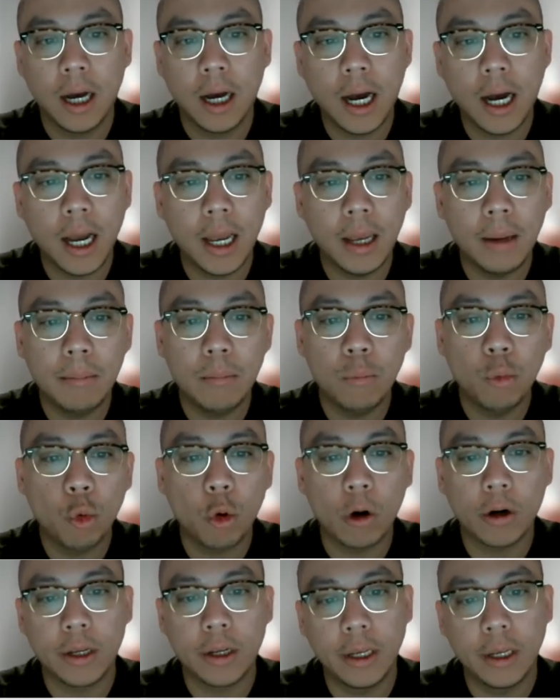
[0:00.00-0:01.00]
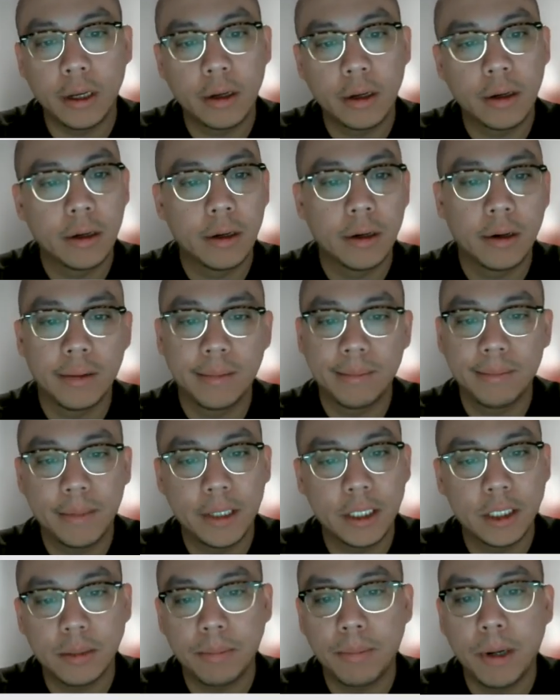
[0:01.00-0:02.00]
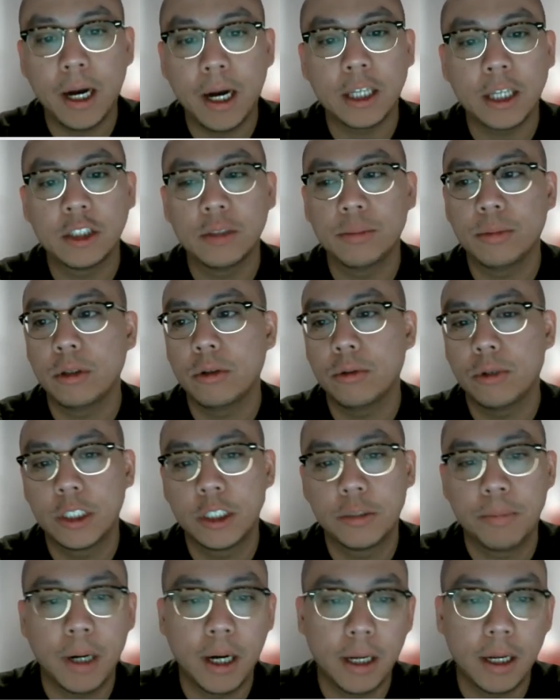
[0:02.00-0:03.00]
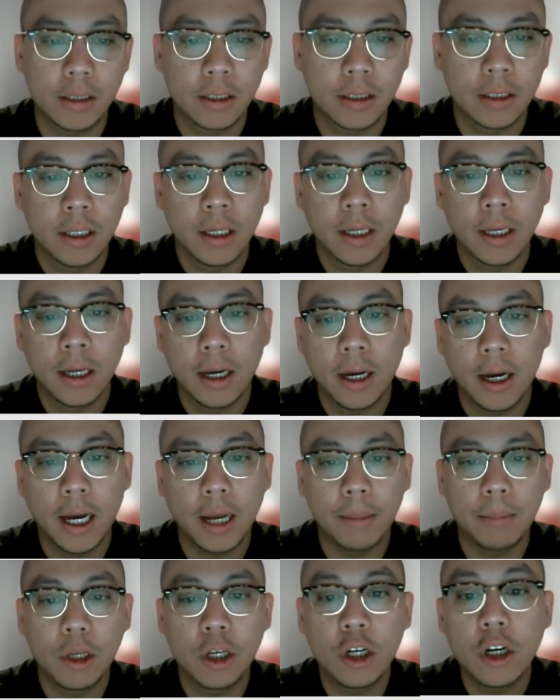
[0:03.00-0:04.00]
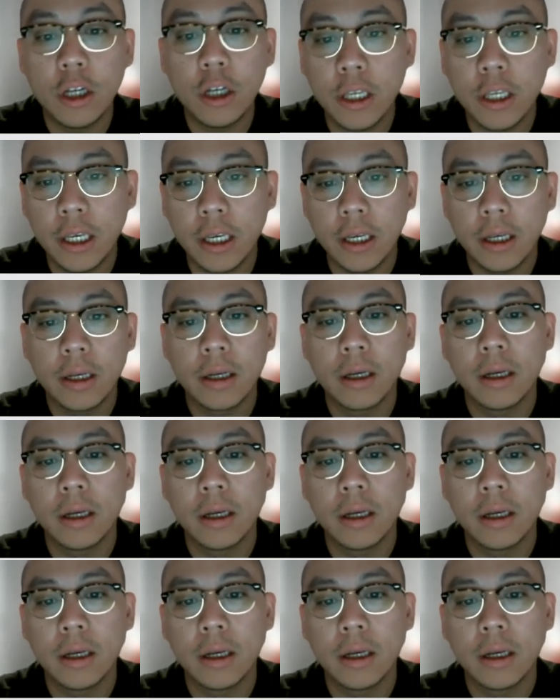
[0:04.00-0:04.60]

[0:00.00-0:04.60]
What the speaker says: I'm working is a possible response. I'm cooking.